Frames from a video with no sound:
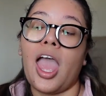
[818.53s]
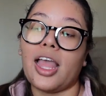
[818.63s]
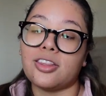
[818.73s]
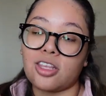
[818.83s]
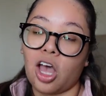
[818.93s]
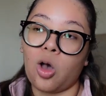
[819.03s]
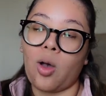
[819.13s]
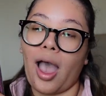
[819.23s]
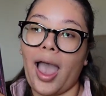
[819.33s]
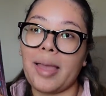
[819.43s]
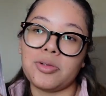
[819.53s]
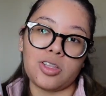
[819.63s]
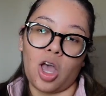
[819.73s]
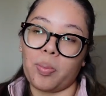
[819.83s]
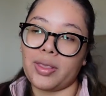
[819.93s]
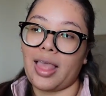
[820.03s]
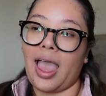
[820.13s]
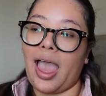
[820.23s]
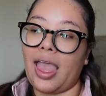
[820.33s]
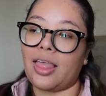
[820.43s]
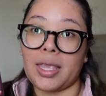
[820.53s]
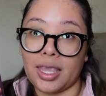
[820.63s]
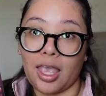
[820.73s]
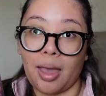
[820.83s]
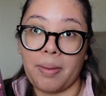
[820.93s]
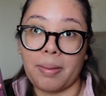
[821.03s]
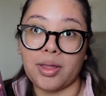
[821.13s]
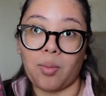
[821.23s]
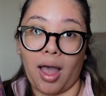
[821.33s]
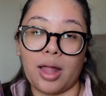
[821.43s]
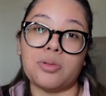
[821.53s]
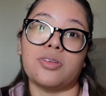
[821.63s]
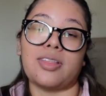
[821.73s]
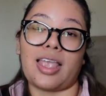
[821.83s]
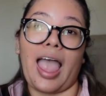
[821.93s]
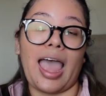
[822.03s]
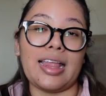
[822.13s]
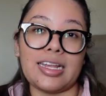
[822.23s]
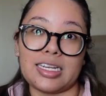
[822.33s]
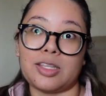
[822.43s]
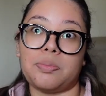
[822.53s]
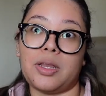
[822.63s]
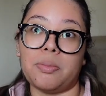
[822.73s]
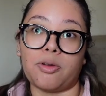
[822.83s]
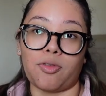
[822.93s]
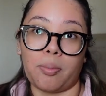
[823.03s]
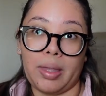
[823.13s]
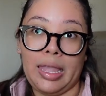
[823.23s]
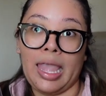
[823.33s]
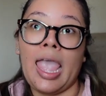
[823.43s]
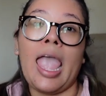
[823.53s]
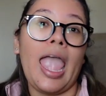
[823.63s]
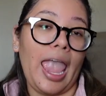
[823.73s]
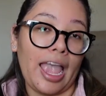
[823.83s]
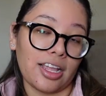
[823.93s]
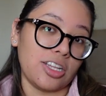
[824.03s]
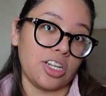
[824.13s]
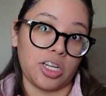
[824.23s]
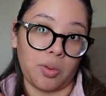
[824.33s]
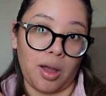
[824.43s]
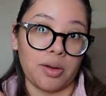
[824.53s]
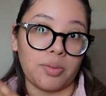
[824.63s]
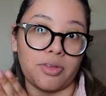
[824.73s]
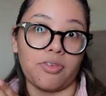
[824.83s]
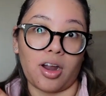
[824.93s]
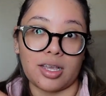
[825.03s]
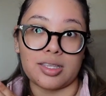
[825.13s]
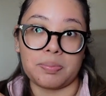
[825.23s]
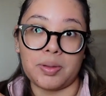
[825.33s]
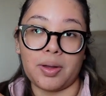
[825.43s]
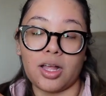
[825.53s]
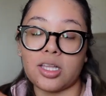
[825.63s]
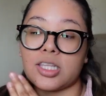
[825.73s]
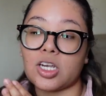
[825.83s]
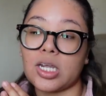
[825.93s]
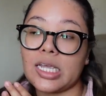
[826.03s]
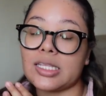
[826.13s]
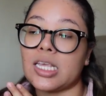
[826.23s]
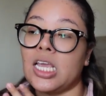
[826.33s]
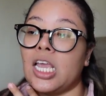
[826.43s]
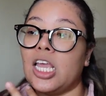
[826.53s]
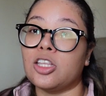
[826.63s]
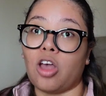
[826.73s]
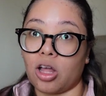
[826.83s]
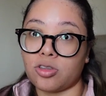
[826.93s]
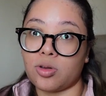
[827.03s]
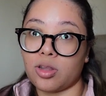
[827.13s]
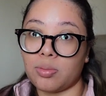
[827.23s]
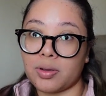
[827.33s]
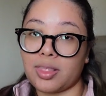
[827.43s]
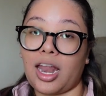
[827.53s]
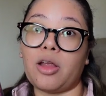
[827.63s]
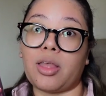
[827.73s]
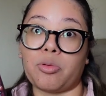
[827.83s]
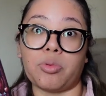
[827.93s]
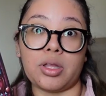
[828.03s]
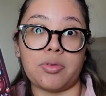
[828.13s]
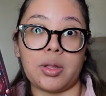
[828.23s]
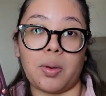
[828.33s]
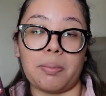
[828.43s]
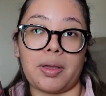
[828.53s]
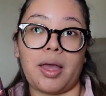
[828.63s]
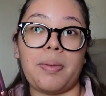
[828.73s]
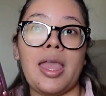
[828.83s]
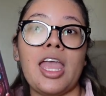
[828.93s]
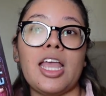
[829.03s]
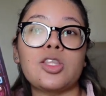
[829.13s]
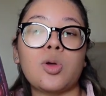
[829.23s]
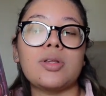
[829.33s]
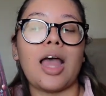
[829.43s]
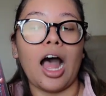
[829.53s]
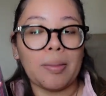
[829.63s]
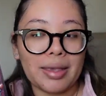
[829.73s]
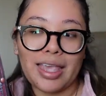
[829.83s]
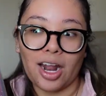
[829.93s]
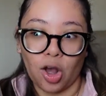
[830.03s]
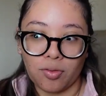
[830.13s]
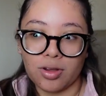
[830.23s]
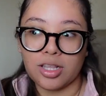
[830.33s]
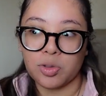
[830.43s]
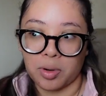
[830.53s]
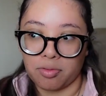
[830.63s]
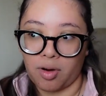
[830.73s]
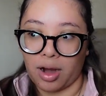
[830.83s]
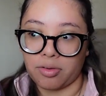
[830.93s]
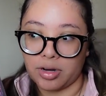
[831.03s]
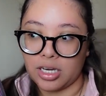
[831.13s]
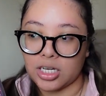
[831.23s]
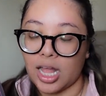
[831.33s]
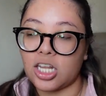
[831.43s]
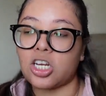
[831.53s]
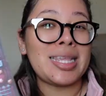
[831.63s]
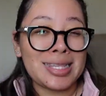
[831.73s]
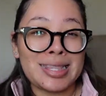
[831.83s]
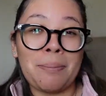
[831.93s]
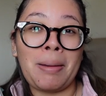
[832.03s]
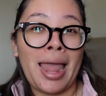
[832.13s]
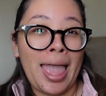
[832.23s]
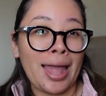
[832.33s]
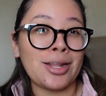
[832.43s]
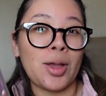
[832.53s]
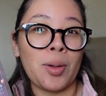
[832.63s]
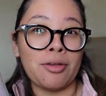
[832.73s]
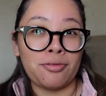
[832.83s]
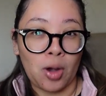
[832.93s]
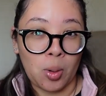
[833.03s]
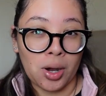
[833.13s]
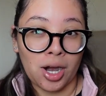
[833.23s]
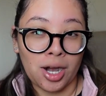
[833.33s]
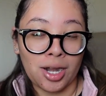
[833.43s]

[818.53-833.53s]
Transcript: and so I'm just hoping that picking up Emily Wilde, which is like a highly anticipated book for me, and continue on with the Veronica Speedwell series is also another book that I like really want to pick up, is going to help me get over this 24-hour reading challenge. This is the plan going forward.